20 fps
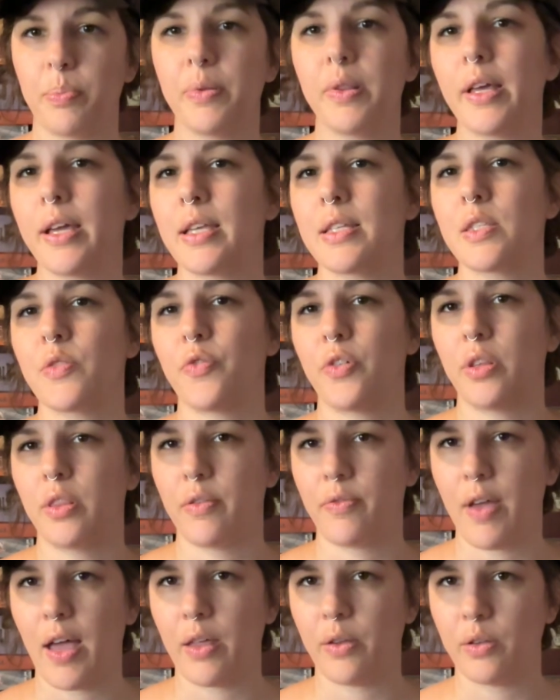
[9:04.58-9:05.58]
place for the
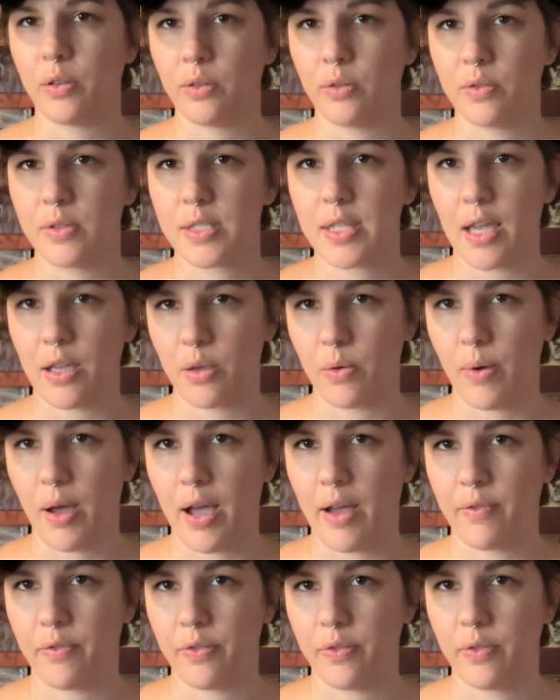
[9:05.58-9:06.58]
values that you
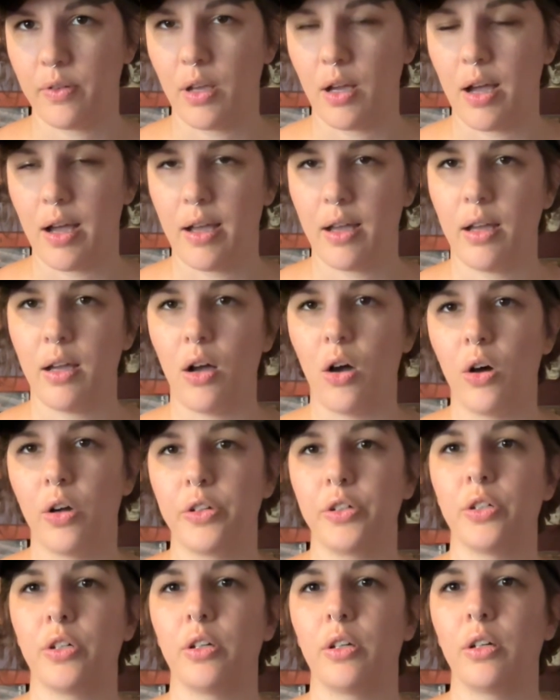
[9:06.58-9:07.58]
have on
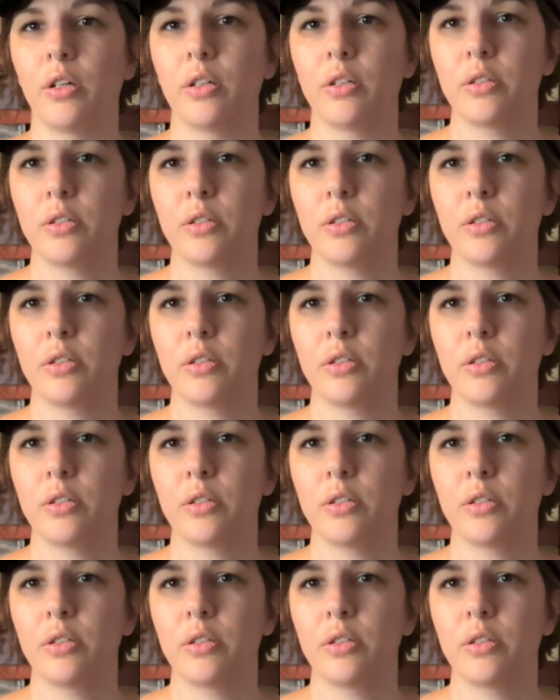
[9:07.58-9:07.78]
your